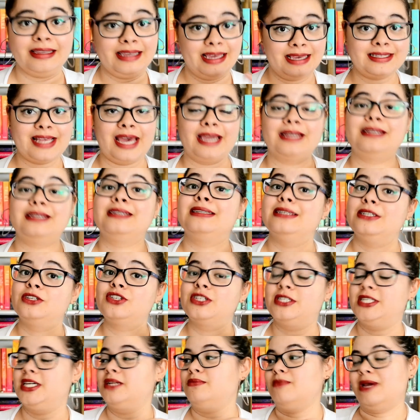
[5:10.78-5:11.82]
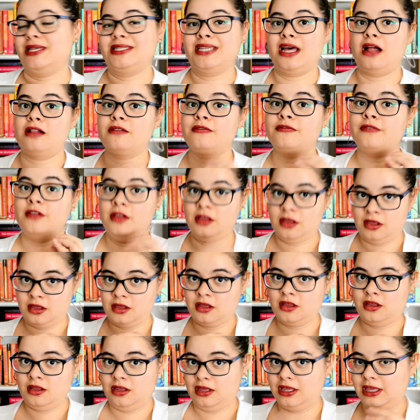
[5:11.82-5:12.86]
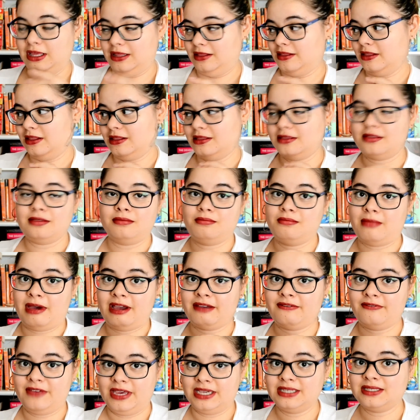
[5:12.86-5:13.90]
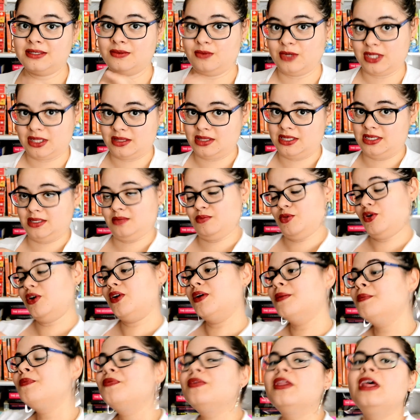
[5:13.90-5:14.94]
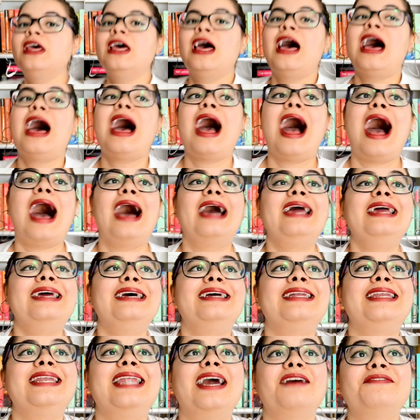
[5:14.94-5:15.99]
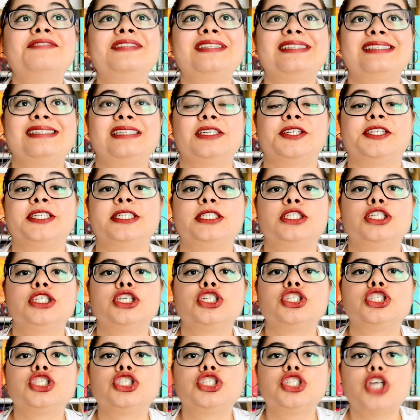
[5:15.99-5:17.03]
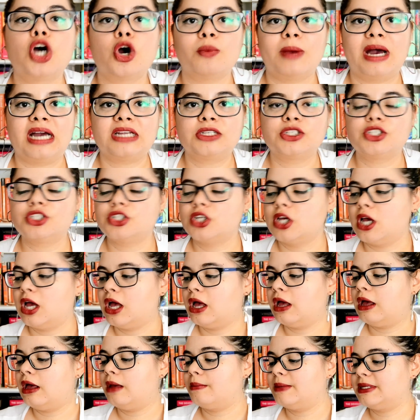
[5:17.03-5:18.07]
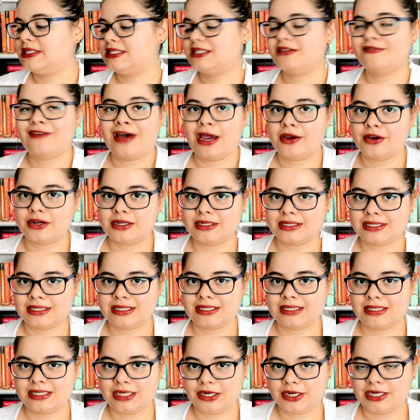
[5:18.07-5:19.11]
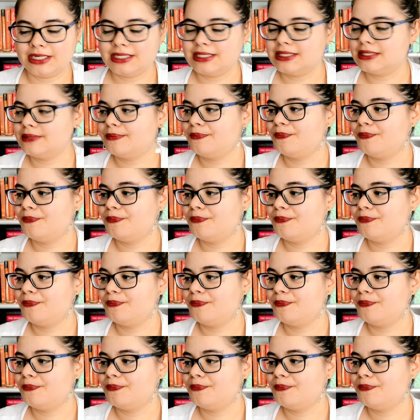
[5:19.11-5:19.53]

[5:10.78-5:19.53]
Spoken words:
yes, I did just hit myself in my face with this book. I love the series so much. It's the Virals series.